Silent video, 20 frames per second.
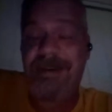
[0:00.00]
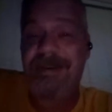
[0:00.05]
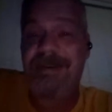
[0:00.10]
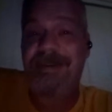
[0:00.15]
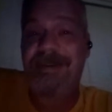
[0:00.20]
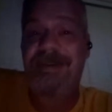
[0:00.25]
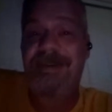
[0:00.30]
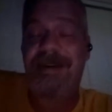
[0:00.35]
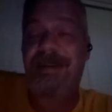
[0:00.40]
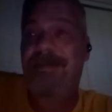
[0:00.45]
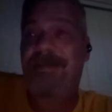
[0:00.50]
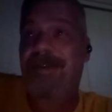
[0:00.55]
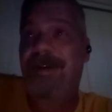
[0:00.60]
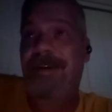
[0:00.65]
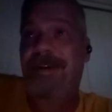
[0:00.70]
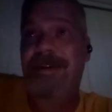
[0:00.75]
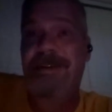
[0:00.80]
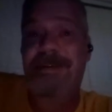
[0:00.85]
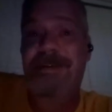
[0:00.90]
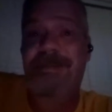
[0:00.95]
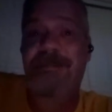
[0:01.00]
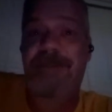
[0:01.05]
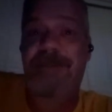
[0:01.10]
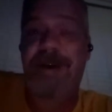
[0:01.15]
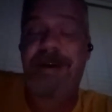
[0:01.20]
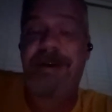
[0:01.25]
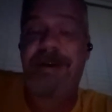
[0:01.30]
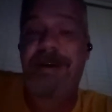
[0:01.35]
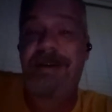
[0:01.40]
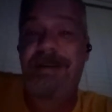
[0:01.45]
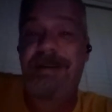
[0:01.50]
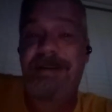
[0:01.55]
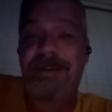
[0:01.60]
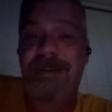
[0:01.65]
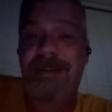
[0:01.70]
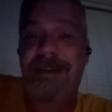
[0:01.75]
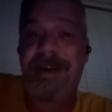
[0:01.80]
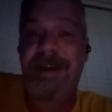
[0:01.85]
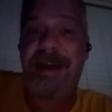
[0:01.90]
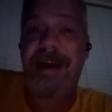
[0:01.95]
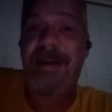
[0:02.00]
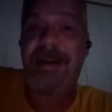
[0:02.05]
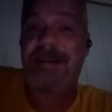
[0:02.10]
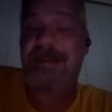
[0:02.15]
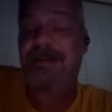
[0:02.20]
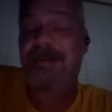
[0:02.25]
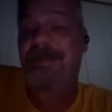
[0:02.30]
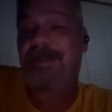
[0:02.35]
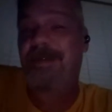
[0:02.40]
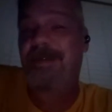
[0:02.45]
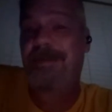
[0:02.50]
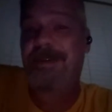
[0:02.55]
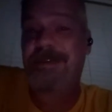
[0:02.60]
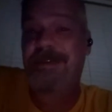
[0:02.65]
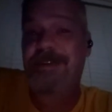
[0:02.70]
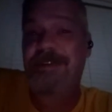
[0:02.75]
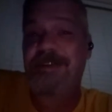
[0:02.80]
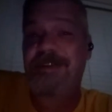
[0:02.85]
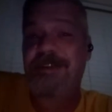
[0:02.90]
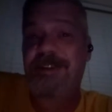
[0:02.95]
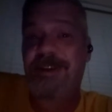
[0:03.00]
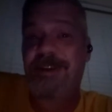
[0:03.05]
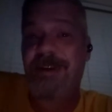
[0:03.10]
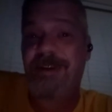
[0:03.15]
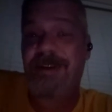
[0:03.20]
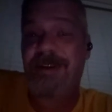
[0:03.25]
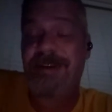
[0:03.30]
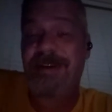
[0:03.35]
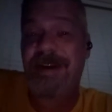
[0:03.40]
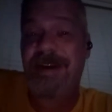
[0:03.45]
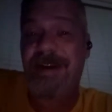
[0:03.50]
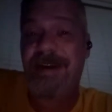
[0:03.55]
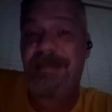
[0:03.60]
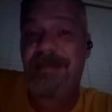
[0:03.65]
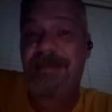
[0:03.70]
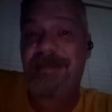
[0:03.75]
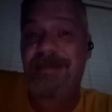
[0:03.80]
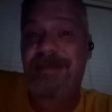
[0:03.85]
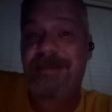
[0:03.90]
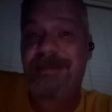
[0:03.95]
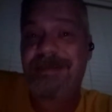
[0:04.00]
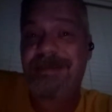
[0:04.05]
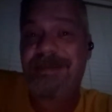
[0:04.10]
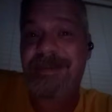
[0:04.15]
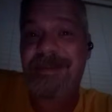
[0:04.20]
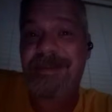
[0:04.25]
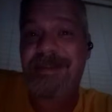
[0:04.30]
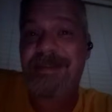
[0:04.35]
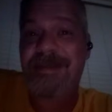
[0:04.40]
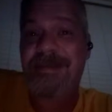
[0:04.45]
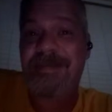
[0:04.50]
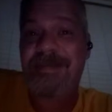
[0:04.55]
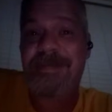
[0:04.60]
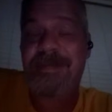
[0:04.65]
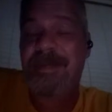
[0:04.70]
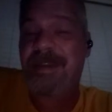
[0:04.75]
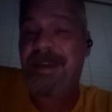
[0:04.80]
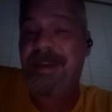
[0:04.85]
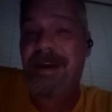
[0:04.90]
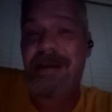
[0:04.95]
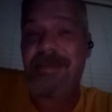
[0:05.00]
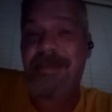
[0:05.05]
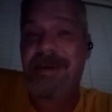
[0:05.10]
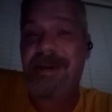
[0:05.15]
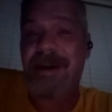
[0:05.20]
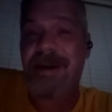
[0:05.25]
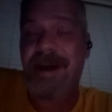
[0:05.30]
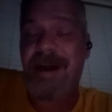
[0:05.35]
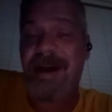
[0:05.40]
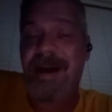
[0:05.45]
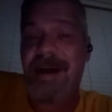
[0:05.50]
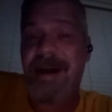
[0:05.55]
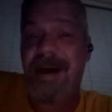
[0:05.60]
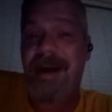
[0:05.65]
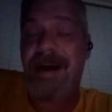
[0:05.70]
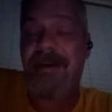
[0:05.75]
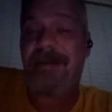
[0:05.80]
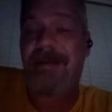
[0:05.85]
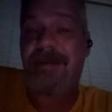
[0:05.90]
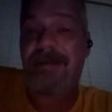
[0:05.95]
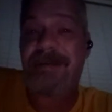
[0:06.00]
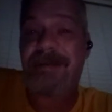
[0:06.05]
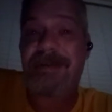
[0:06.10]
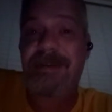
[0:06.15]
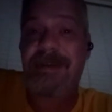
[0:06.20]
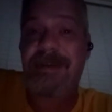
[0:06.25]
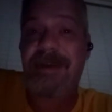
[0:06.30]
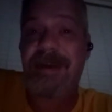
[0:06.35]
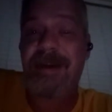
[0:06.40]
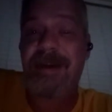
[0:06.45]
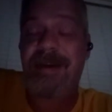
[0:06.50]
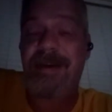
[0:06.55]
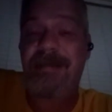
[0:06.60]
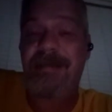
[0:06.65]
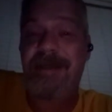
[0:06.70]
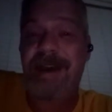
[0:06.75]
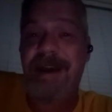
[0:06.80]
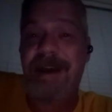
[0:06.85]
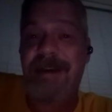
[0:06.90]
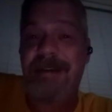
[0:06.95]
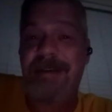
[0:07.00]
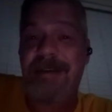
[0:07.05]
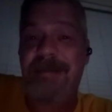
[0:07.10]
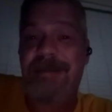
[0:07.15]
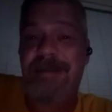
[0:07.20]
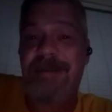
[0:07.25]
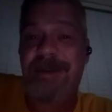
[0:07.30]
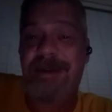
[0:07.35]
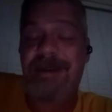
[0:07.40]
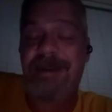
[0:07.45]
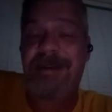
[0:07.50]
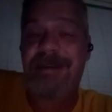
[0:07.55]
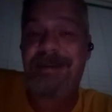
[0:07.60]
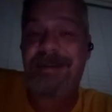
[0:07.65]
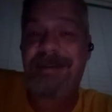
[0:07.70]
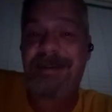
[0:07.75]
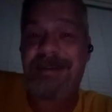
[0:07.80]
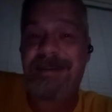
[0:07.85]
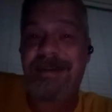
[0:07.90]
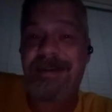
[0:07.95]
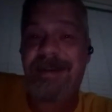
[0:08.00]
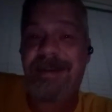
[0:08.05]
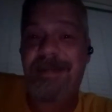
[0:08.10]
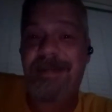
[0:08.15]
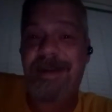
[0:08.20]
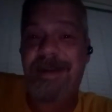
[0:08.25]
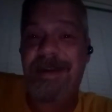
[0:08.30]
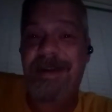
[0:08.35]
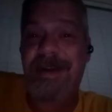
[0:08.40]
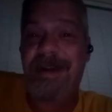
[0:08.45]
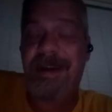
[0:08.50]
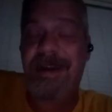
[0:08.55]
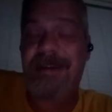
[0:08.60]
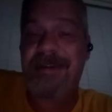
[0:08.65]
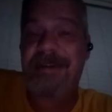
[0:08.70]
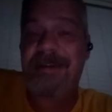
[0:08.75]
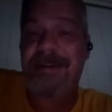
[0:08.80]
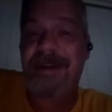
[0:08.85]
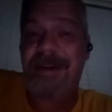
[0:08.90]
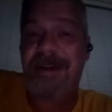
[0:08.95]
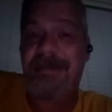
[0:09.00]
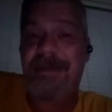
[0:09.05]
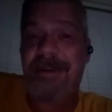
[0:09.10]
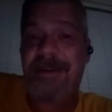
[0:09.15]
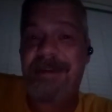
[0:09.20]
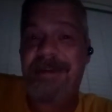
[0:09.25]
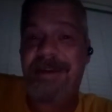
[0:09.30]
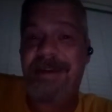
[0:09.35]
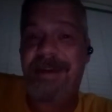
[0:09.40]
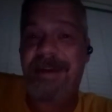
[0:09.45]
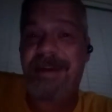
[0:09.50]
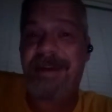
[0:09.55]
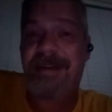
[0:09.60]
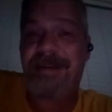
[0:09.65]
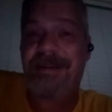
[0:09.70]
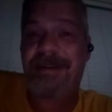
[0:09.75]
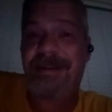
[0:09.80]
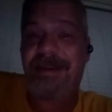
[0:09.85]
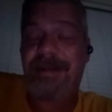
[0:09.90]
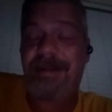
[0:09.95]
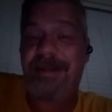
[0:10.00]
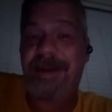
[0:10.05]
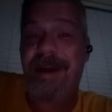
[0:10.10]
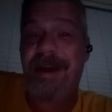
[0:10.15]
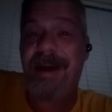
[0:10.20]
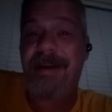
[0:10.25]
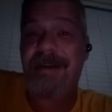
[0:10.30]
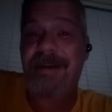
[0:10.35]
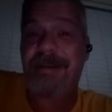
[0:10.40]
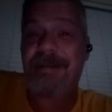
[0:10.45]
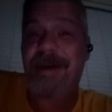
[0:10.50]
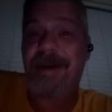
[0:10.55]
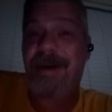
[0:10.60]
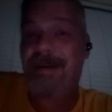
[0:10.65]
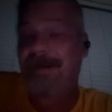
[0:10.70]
and stuff, they're just butthurt, and then they ask you for a bunch of shit all the time. And I mean, I don't, you ain't heard me ask you for nothing. So I mean, and that's just not my style. So I mean, I do my